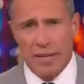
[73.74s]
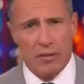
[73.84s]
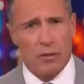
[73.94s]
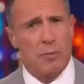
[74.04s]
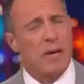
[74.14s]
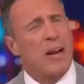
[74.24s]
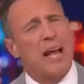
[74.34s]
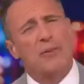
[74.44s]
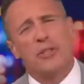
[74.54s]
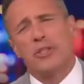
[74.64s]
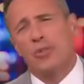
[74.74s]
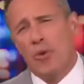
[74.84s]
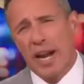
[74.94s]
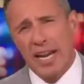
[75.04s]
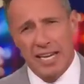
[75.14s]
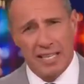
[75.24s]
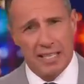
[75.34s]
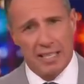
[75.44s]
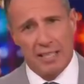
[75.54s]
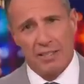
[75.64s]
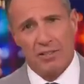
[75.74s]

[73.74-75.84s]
no matter how strained it is,